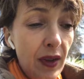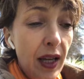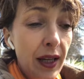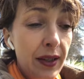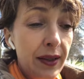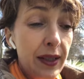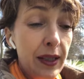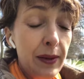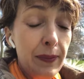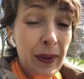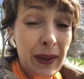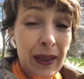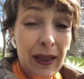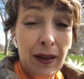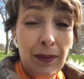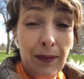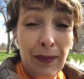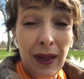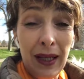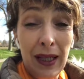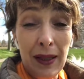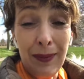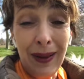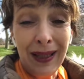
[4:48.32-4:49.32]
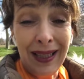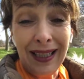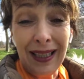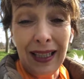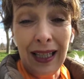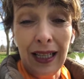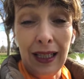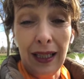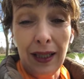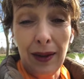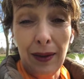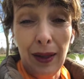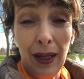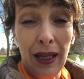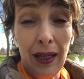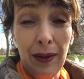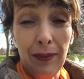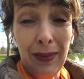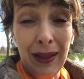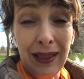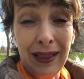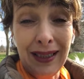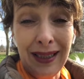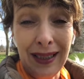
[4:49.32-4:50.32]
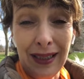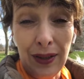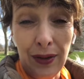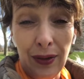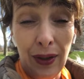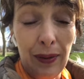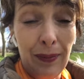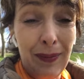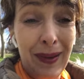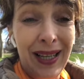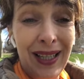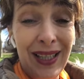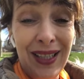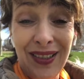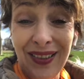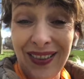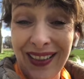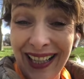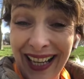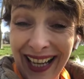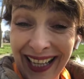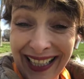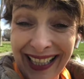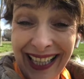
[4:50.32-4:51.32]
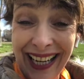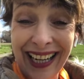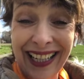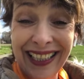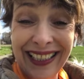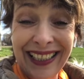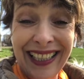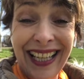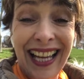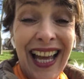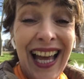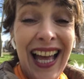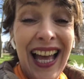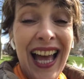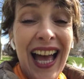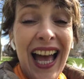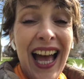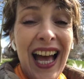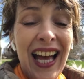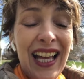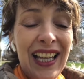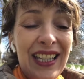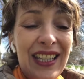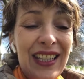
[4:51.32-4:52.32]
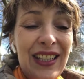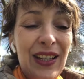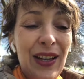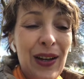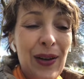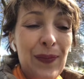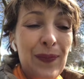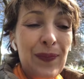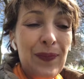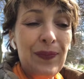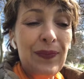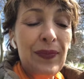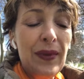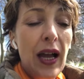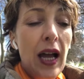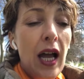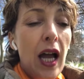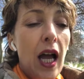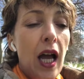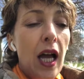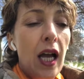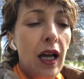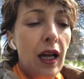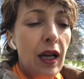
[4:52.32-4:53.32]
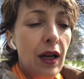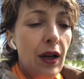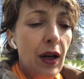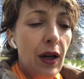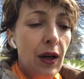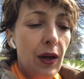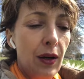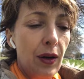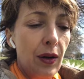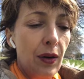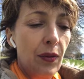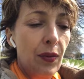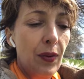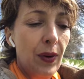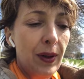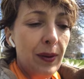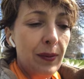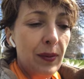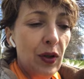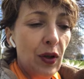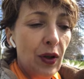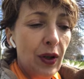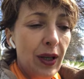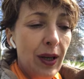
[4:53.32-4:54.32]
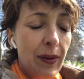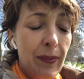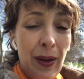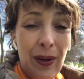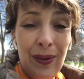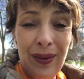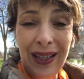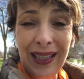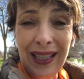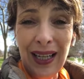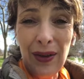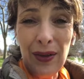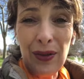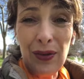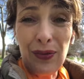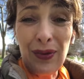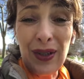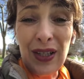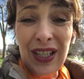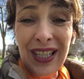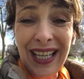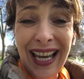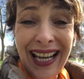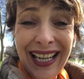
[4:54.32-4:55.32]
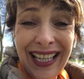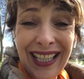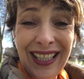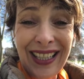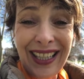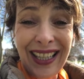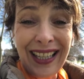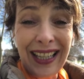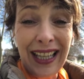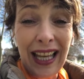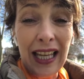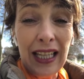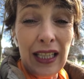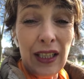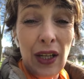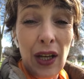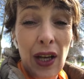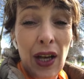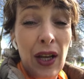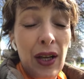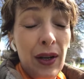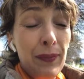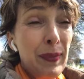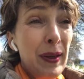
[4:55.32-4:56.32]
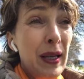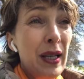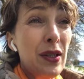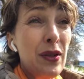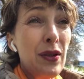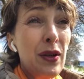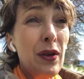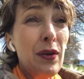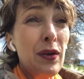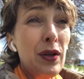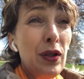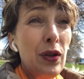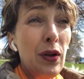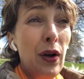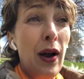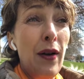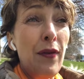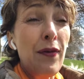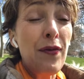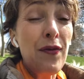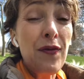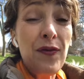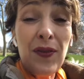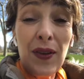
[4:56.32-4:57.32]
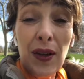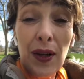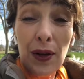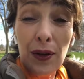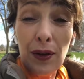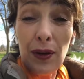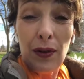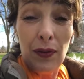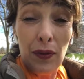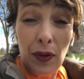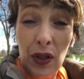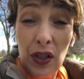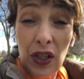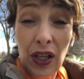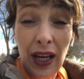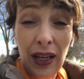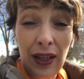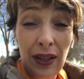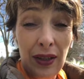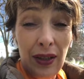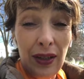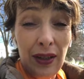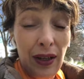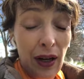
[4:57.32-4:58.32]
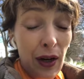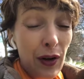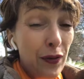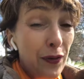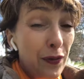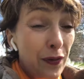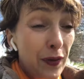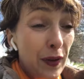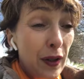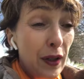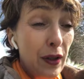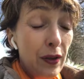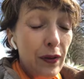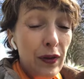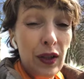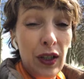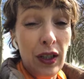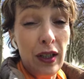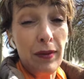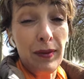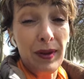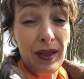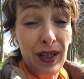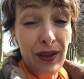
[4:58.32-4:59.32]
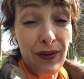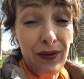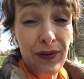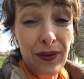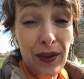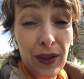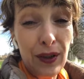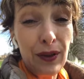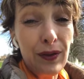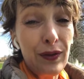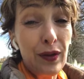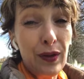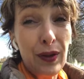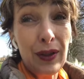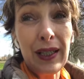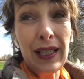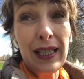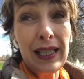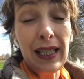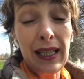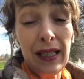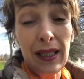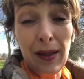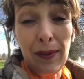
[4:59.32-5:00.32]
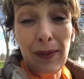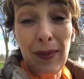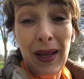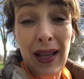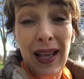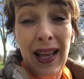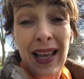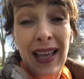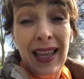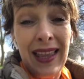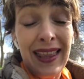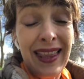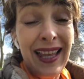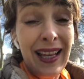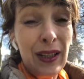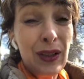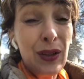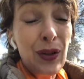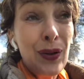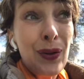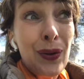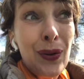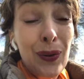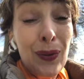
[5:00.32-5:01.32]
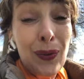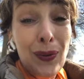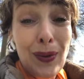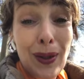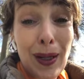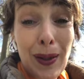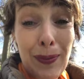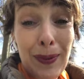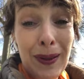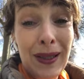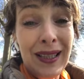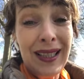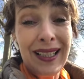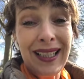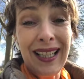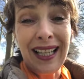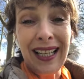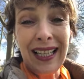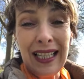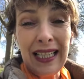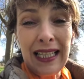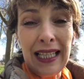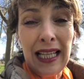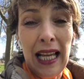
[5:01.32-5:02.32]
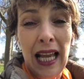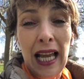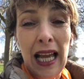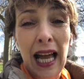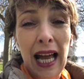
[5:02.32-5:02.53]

And this month is Mental Health, Mental Strength Mastery. Hi, Karen. And what I'm talking about right now is rejection. And because, you know, our fear of rejection, our fear of judgment, our fear of criticism, that cripples us.